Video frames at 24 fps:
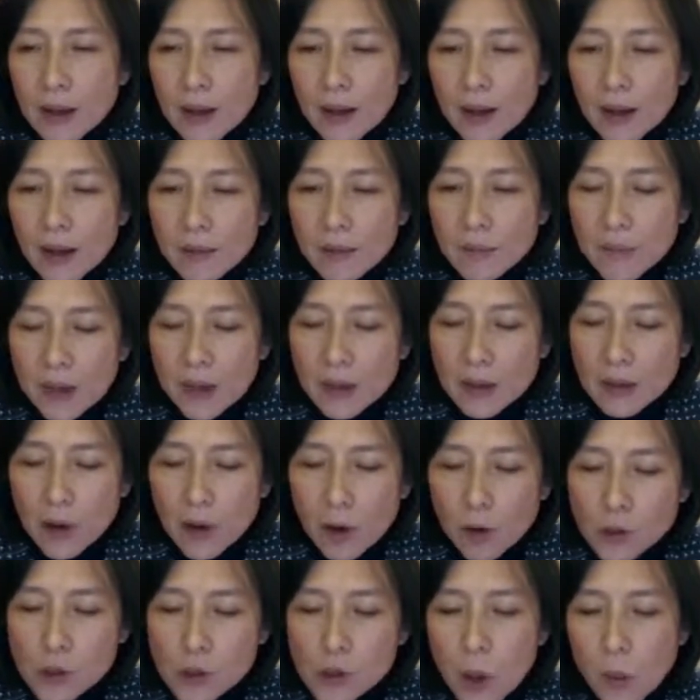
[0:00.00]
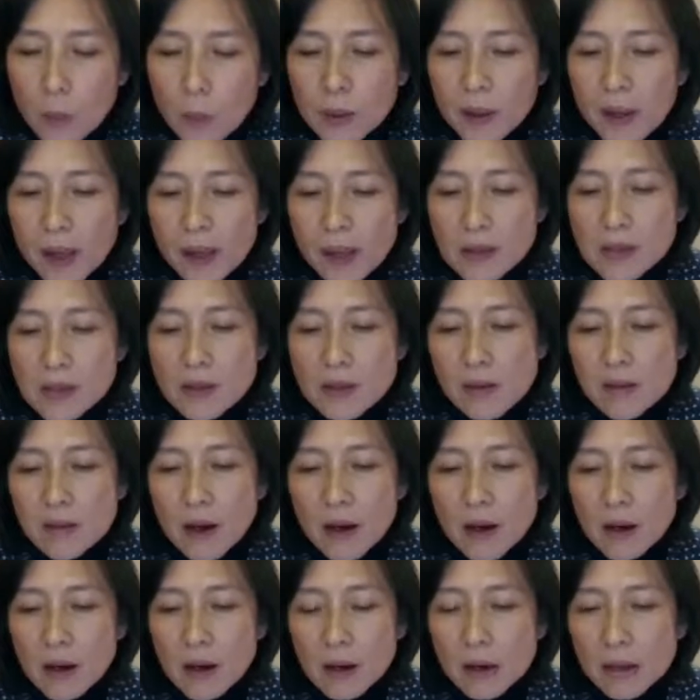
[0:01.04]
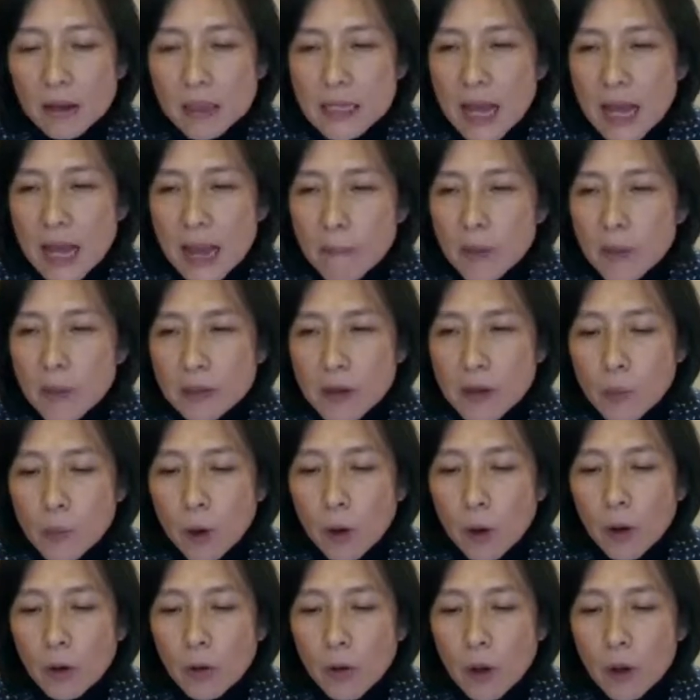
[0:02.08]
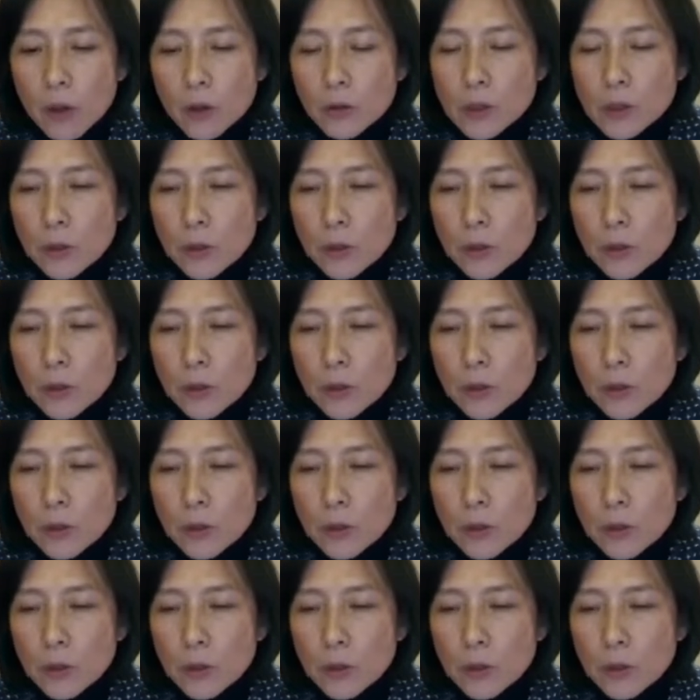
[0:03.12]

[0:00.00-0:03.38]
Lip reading: And also plants that are adaptable